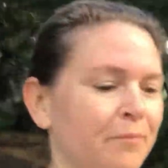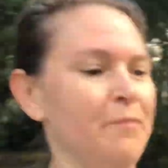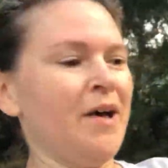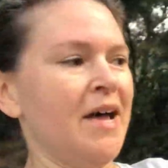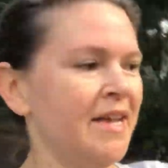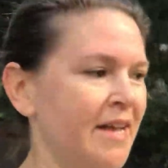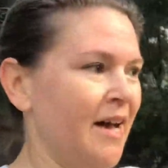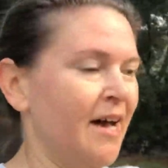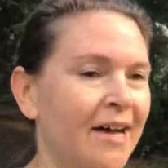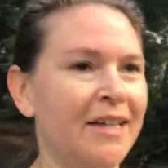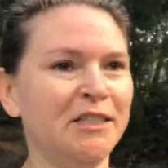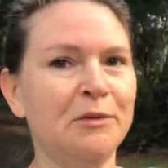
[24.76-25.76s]
my
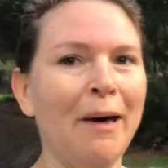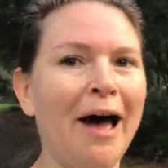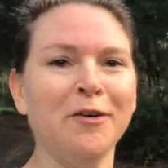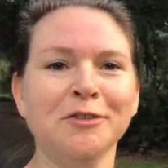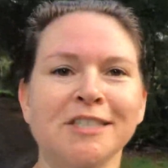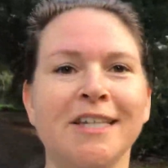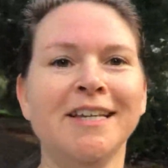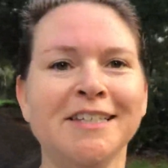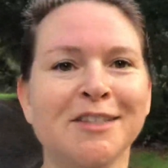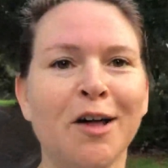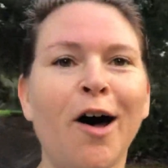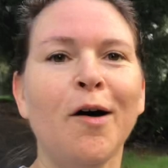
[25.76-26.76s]
uh, spouse
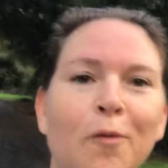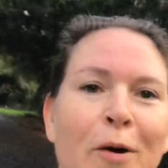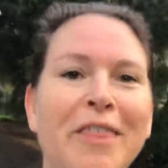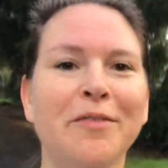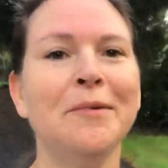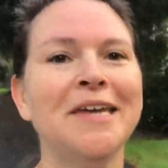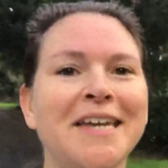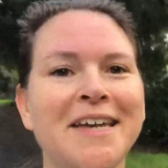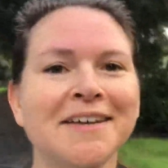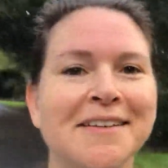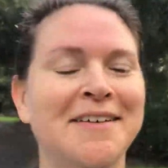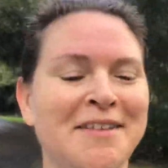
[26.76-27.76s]
is not with
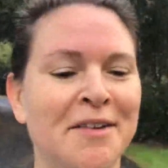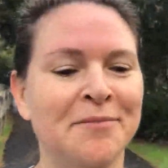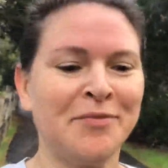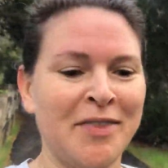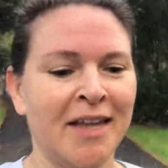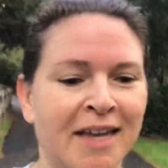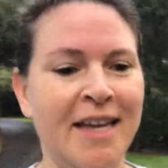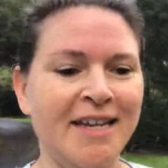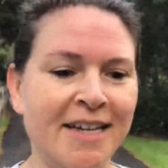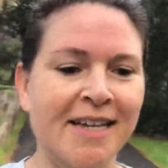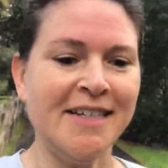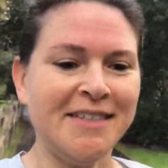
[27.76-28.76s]
me.
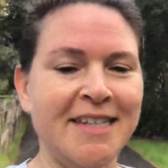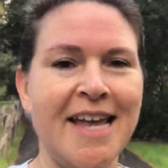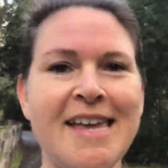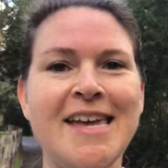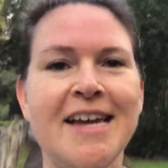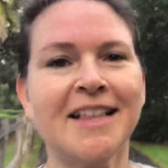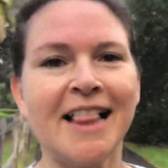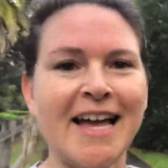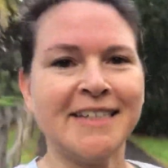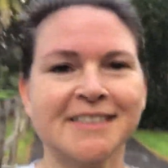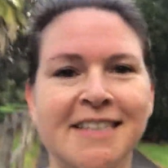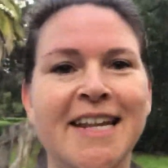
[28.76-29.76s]
He is taking a
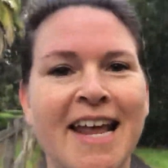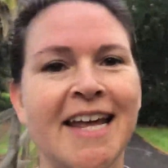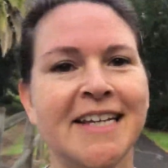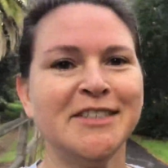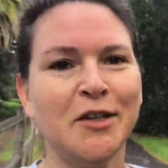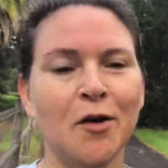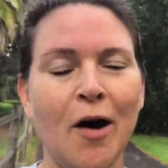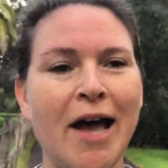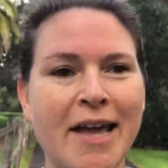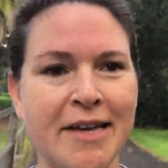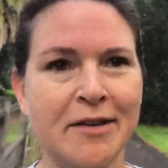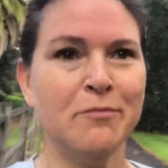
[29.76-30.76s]
class today, so
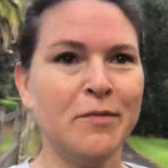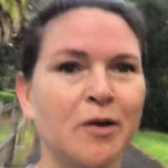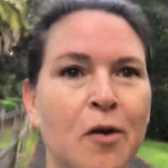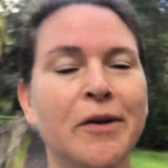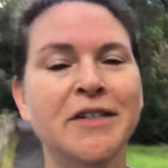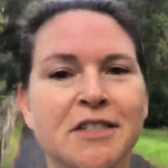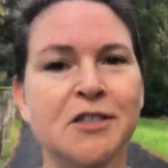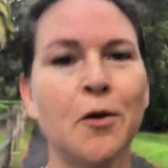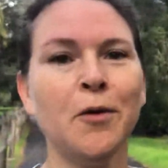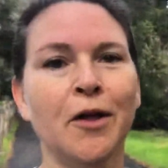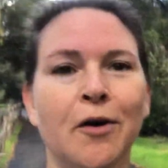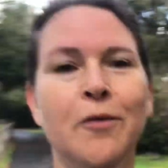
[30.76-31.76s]
I am going
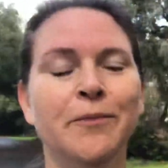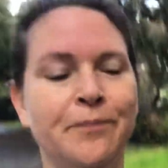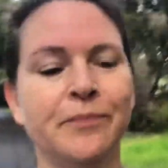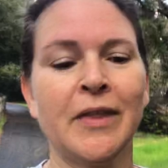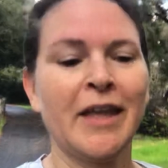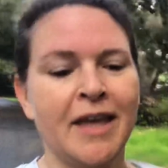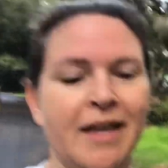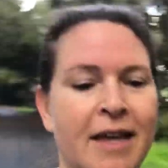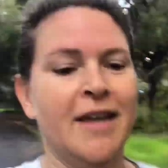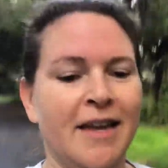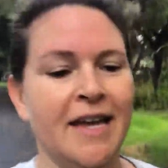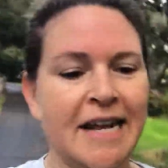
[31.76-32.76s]
solo.
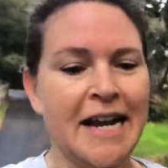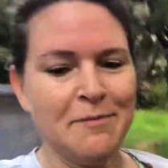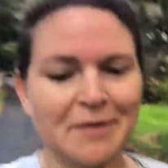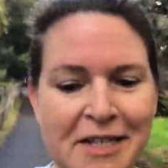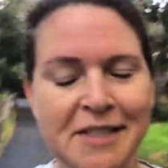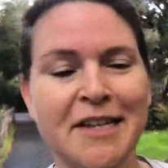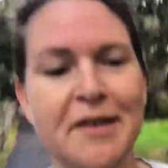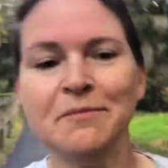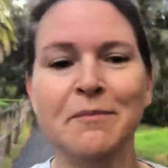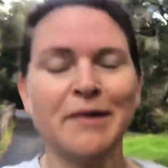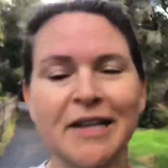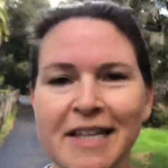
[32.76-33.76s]
And I miss him,
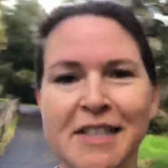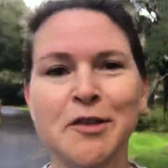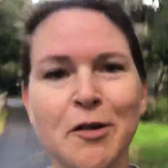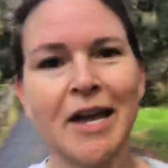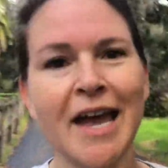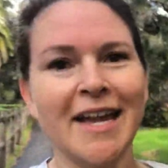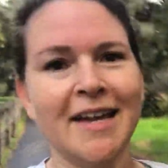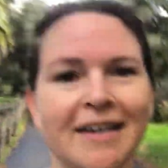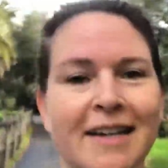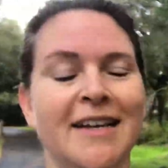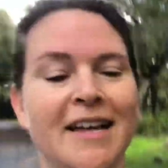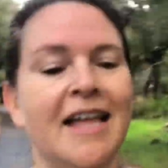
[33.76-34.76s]
but it's okay.
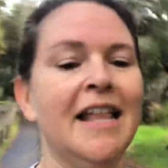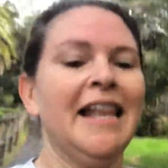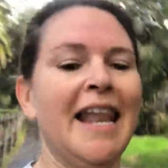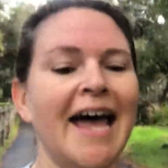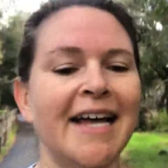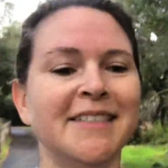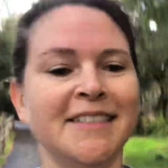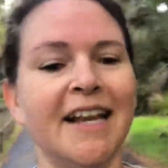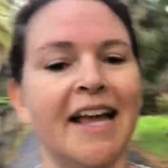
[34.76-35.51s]
Last